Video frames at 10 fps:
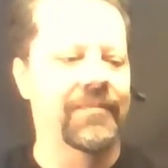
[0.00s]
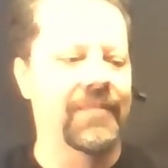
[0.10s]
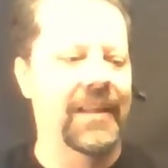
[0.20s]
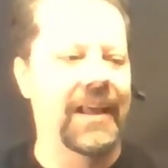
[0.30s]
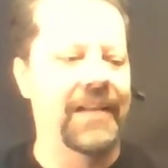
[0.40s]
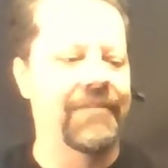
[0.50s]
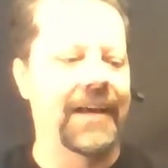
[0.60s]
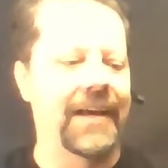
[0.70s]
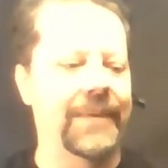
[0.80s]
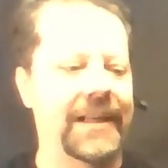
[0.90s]
and
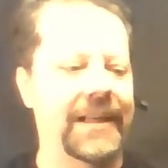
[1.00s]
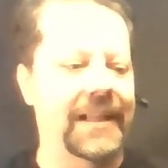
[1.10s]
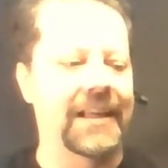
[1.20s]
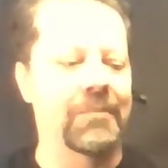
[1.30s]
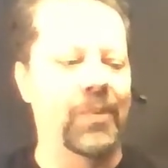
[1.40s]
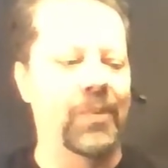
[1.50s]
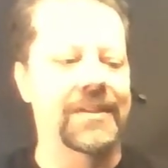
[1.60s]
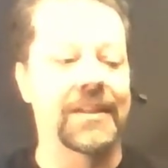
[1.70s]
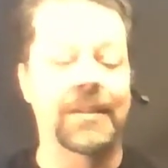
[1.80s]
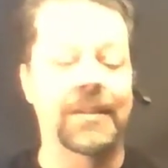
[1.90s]
evaluate at the endpoints
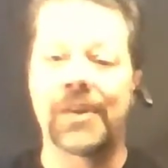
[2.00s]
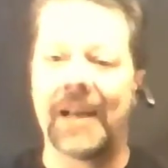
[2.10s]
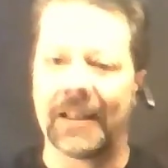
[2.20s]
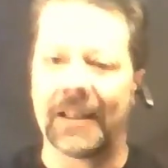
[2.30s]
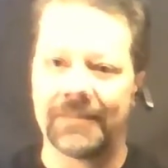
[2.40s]
and subtract.